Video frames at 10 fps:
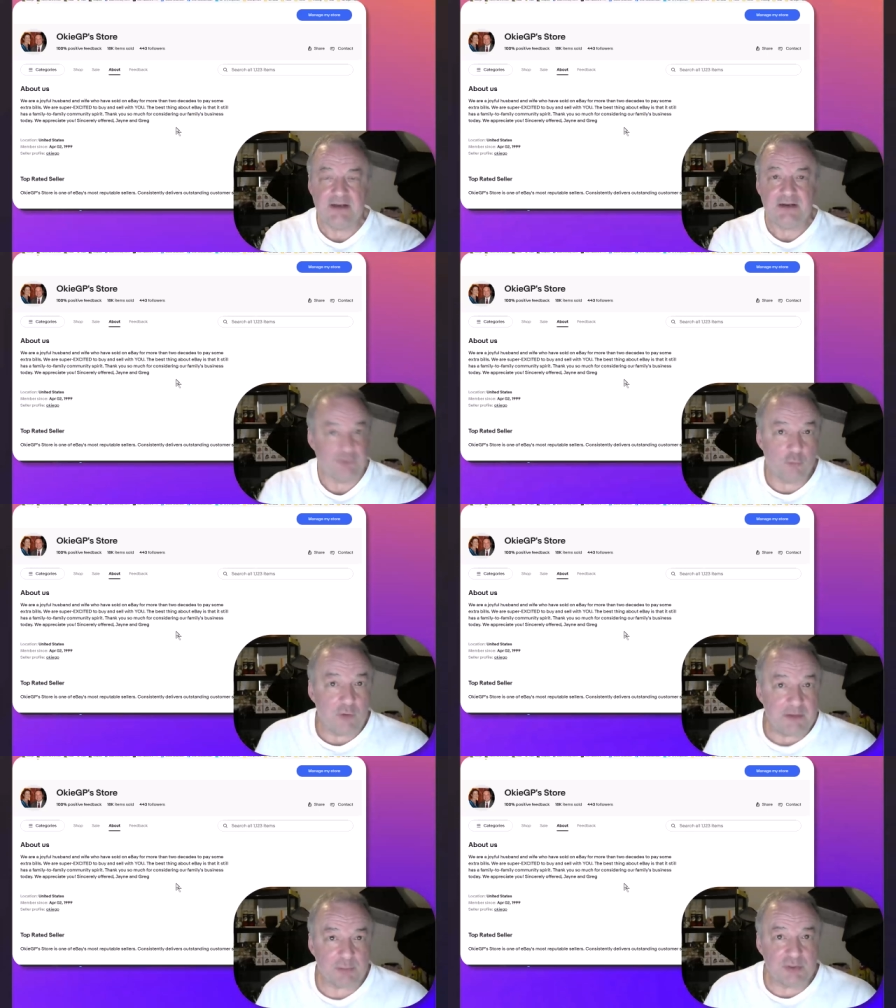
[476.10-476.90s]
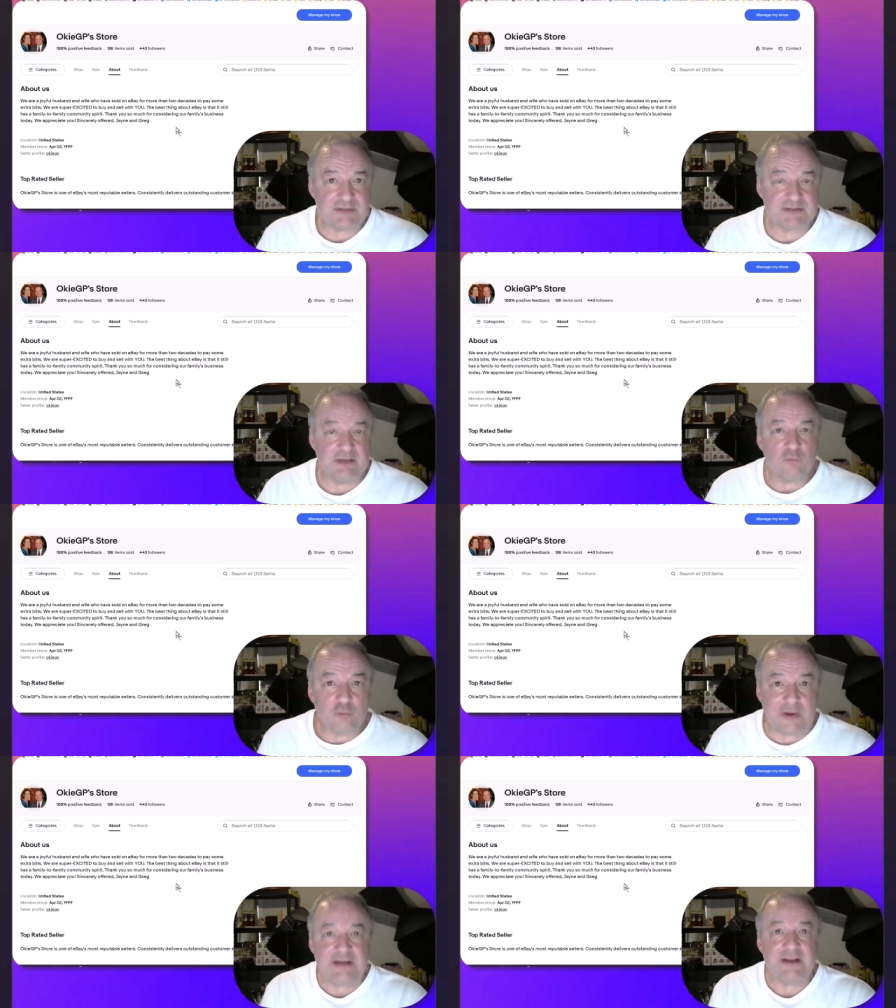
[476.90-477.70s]
they're one person
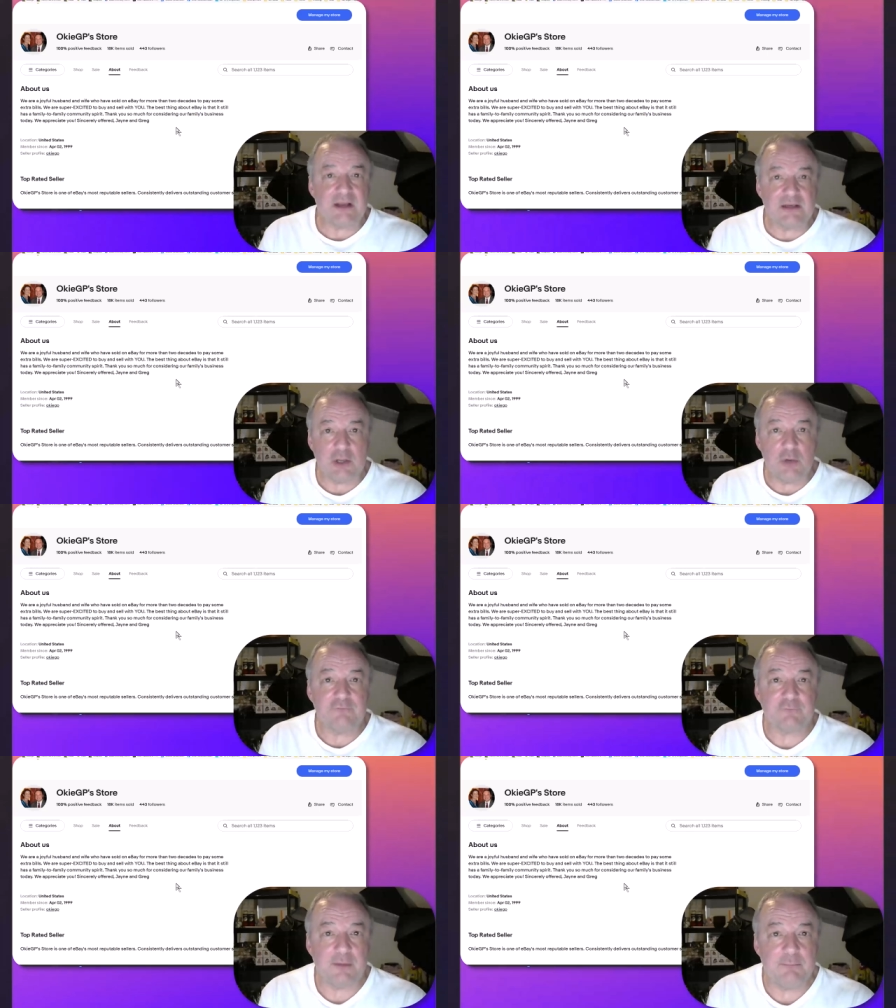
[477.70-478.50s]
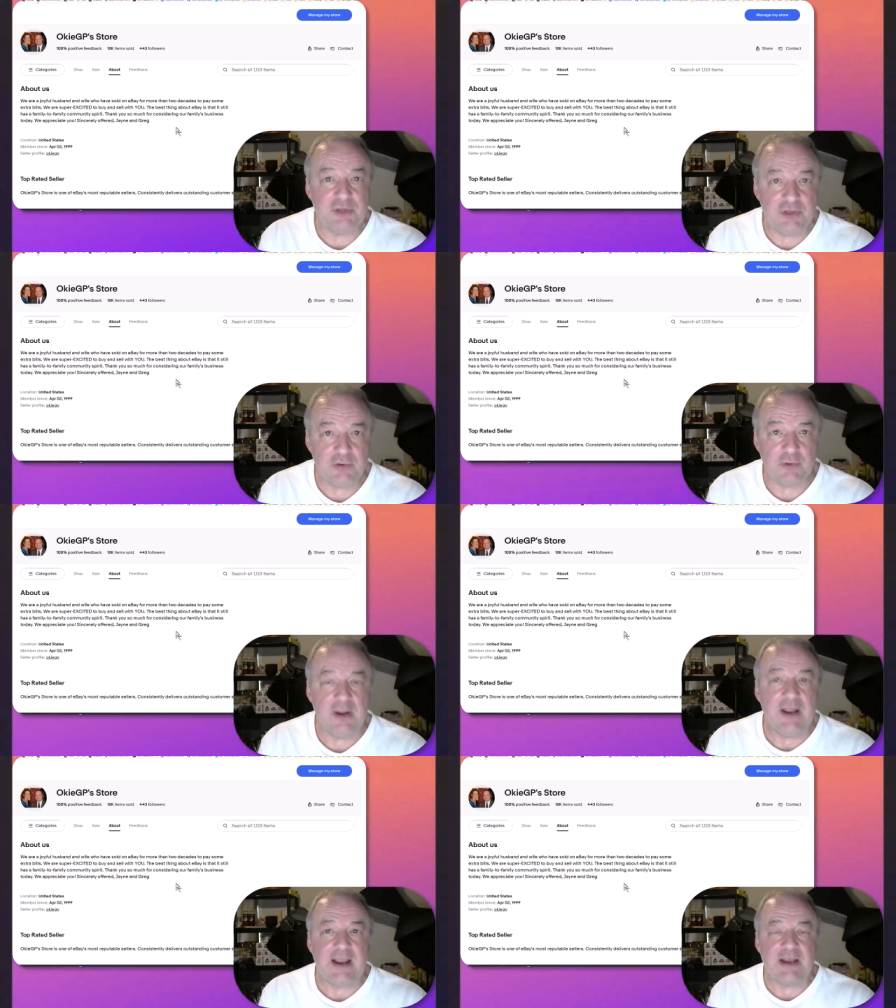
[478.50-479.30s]
reading a note from you,
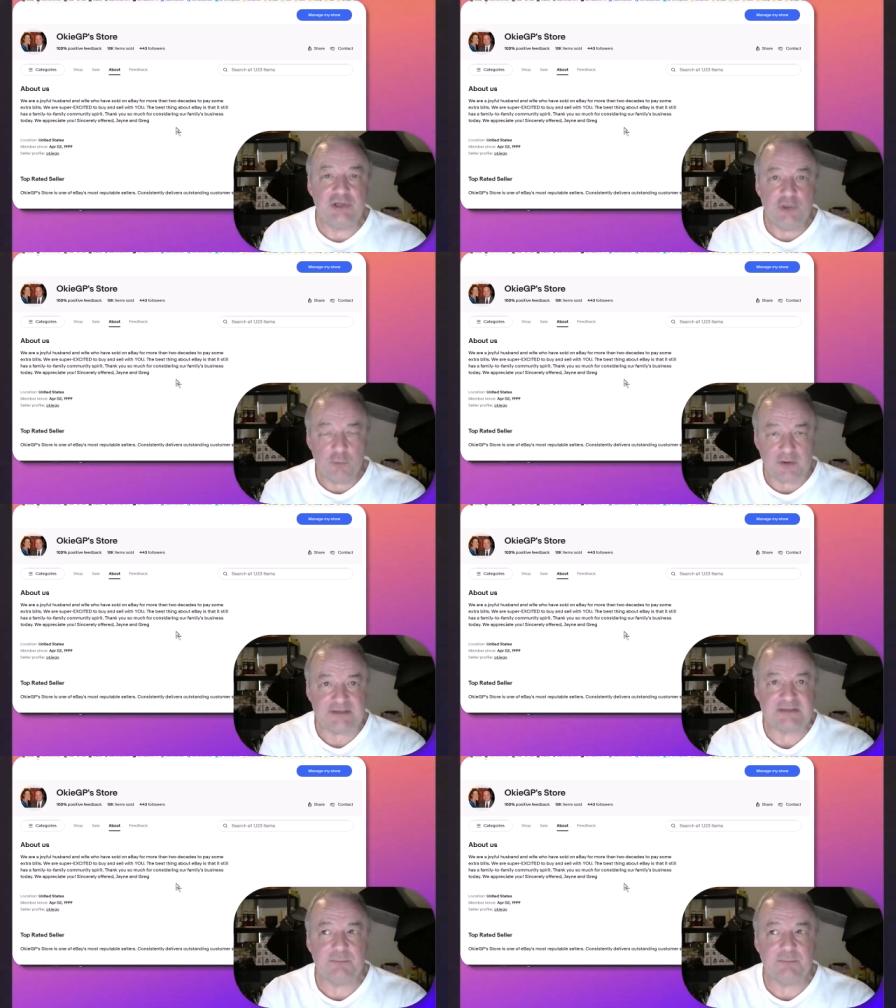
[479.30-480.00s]
and you want it to